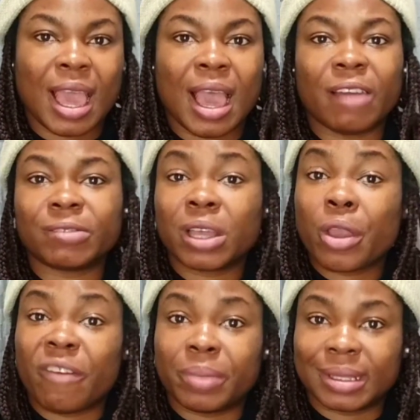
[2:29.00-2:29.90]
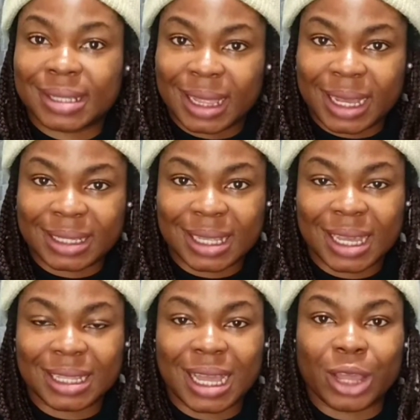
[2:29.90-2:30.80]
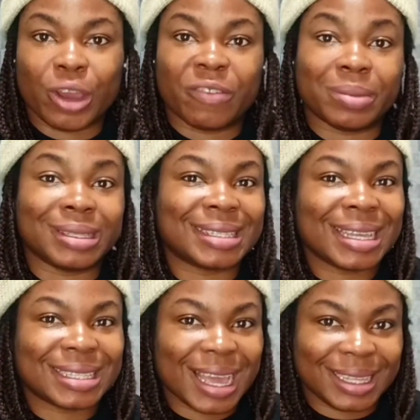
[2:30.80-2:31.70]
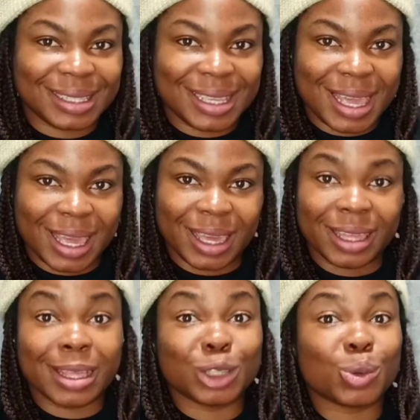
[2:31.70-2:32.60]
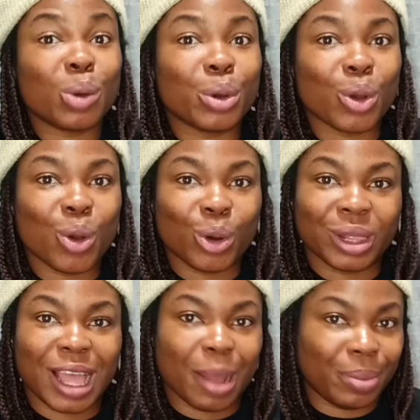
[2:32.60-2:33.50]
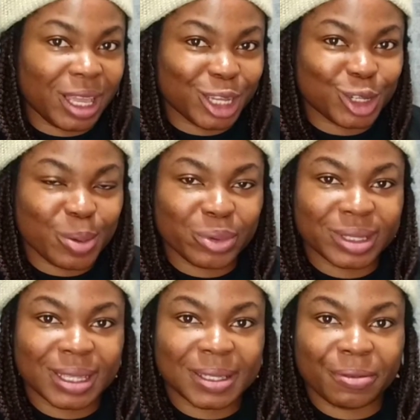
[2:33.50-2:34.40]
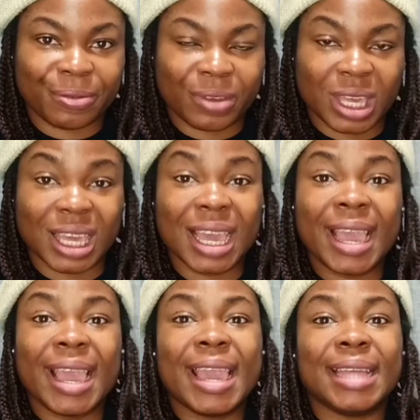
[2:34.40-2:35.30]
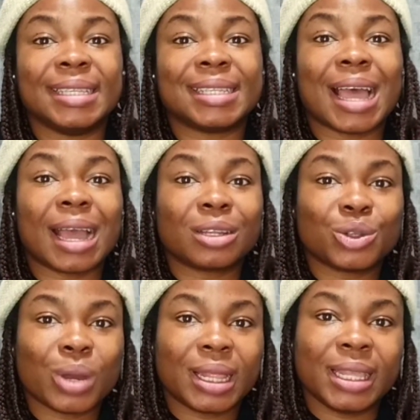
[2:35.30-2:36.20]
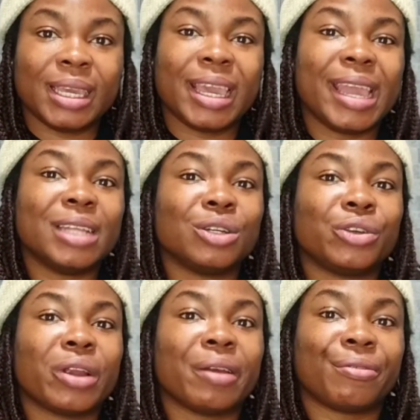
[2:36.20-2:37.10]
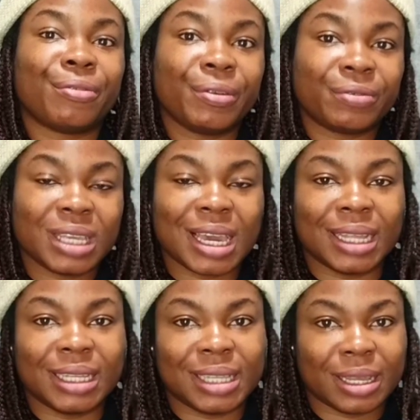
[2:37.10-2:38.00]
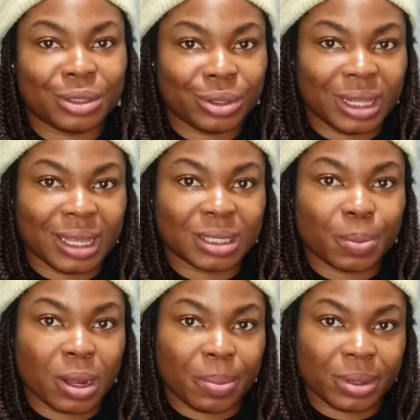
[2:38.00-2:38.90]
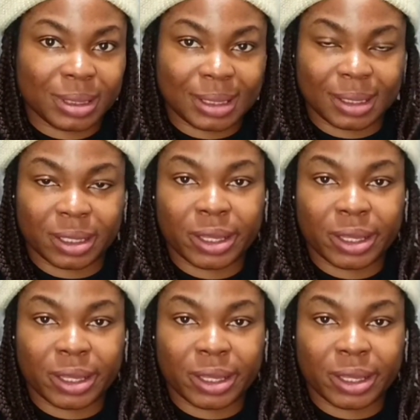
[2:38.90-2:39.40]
After you have been selected and you have been sent ITA, there's what we call application processing fee. It is actually 850 Canadian dollars per person.